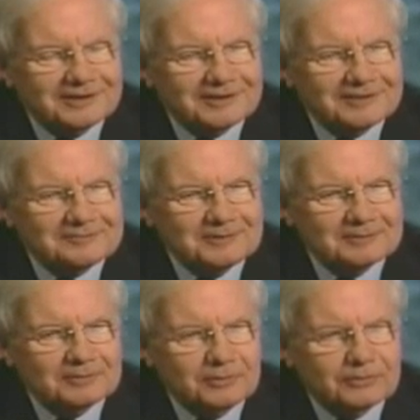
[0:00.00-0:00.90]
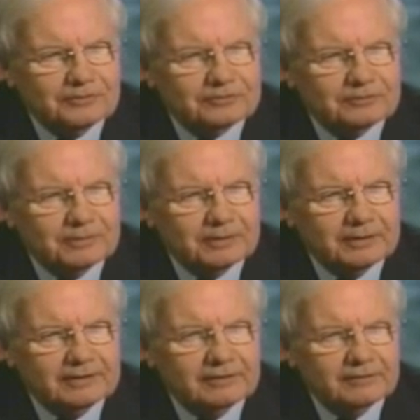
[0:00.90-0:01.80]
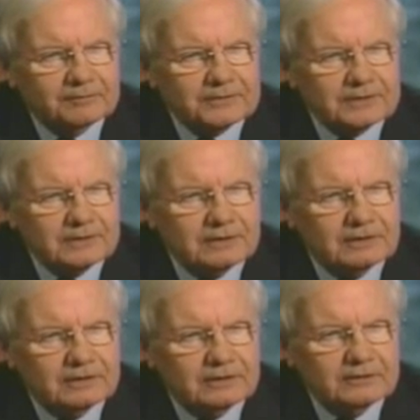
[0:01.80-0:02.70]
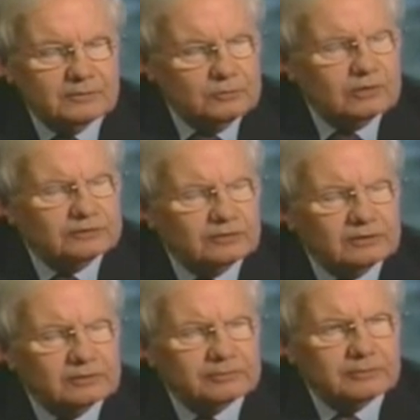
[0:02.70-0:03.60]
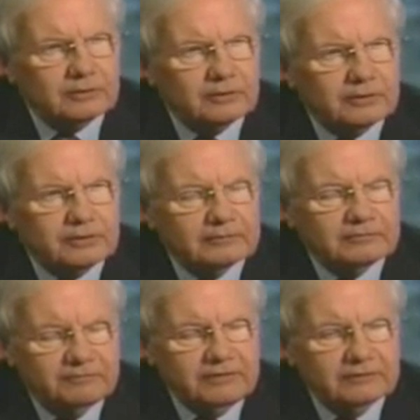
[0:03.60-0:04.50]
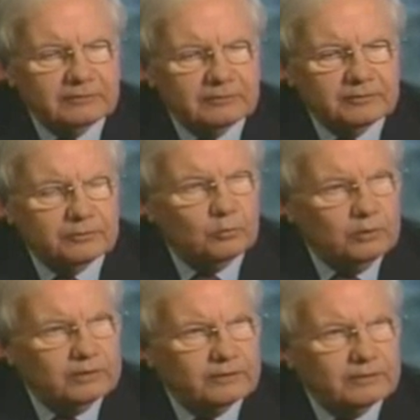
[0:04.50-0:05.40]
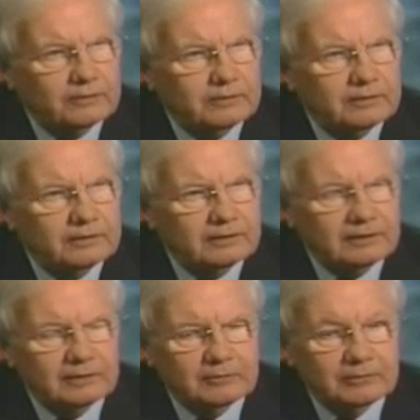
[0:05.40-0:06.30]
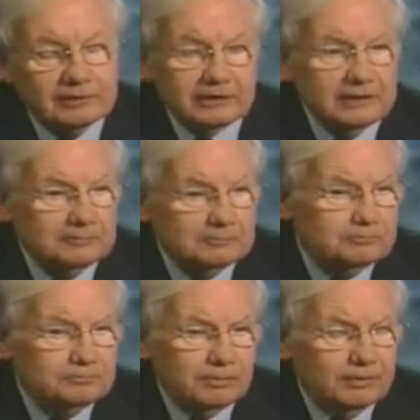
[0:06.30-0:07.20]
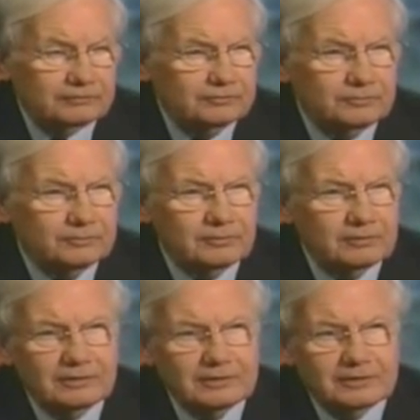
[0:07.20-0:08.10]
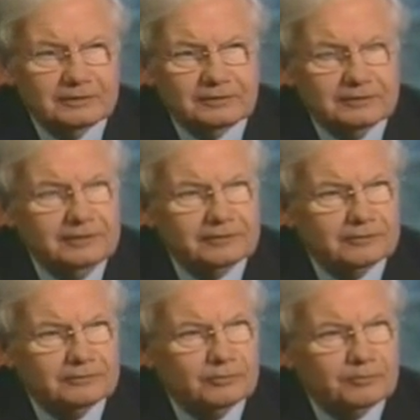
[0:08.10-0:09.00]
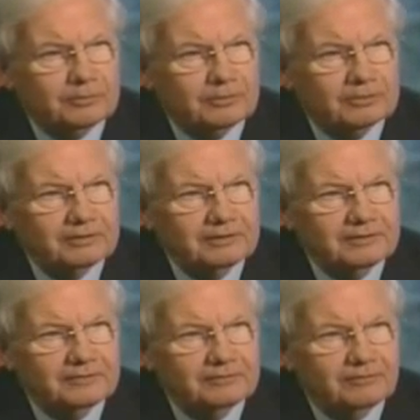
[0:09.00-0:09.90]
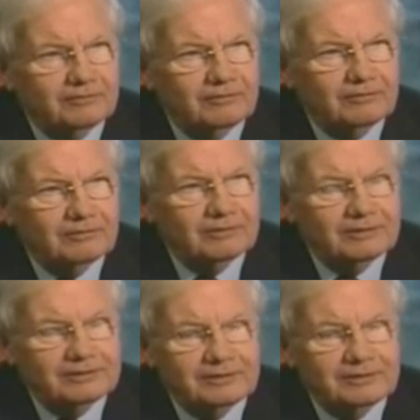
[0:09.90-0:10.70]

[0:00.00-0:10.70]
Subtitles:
I'm curious about how you as a libertarian feel that the winner in Iowa and a possible leader of your party in the fall,